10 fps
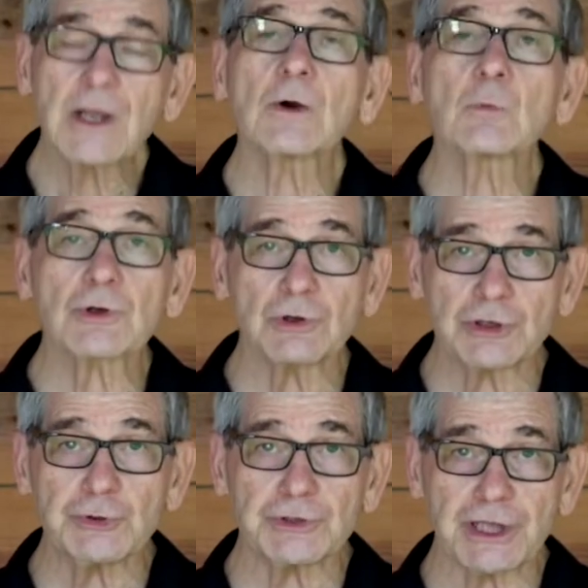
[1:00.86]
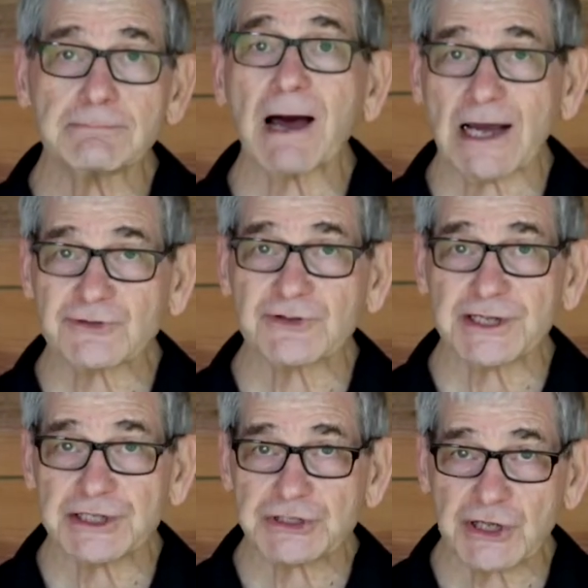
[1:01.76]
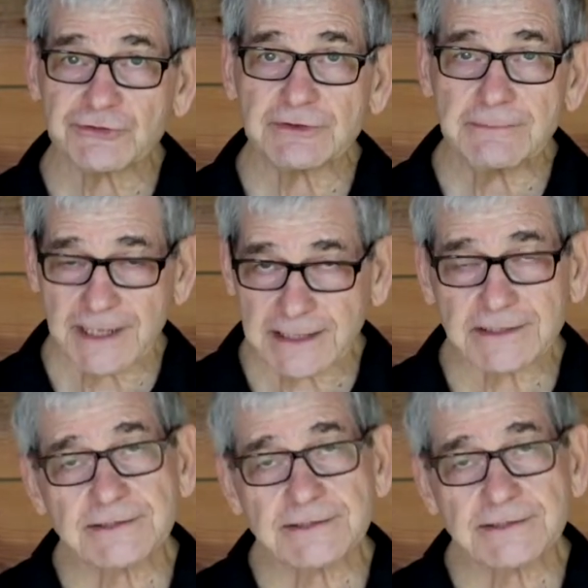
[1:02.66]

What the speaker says: We're going to do an unboxing in just a minute.